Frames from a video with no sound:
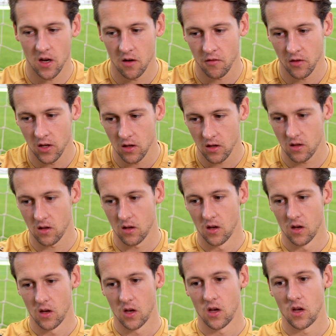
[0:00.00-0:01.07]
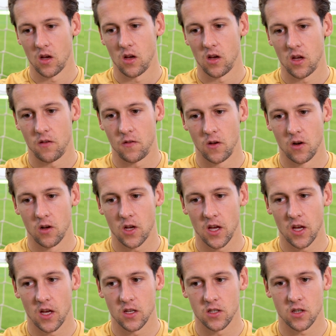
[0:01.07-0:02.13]
I think if you look at
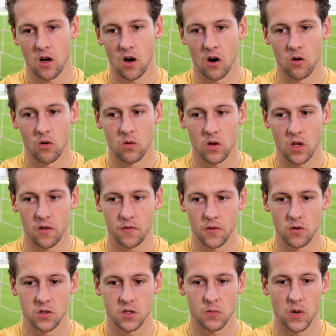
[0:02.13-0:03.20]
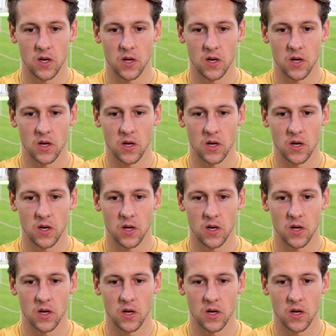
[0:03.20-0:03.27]
it as a whole, if you